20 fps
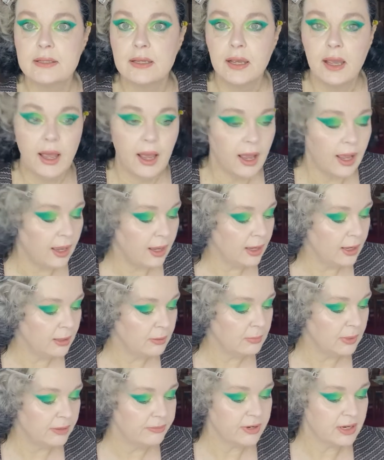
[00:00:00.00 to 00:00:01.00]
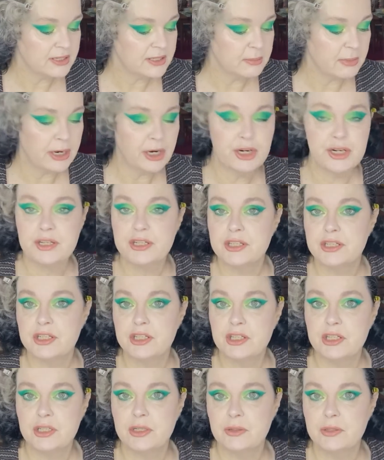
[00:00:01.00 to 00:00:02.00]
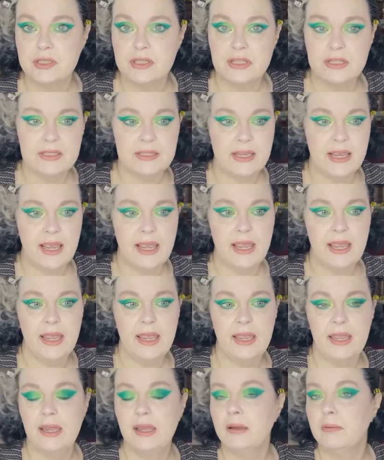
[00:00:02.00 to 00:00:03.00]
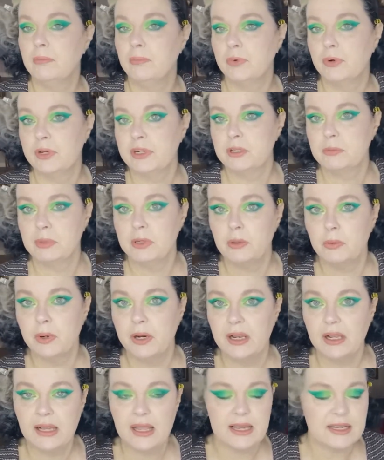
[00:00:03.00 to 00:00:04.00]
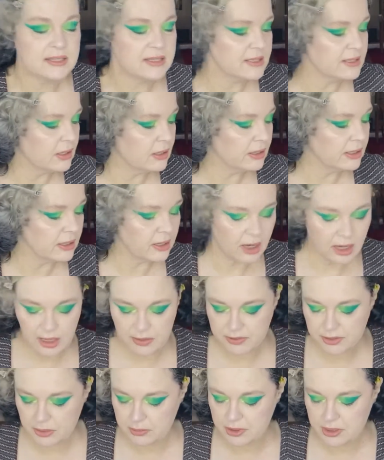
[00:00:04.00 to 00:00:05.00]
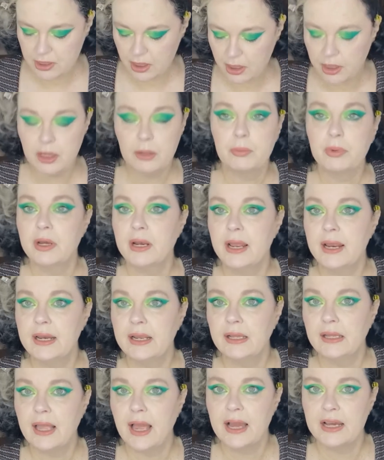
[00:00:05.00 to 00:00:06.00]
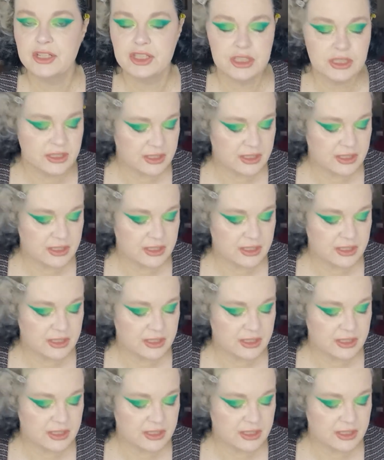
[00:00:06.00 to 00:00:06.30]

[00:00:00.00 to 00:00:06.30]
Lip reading: I've got some errands to do today. I'm going to be wearing glasses on and off, so I'm just not going to put any lashes.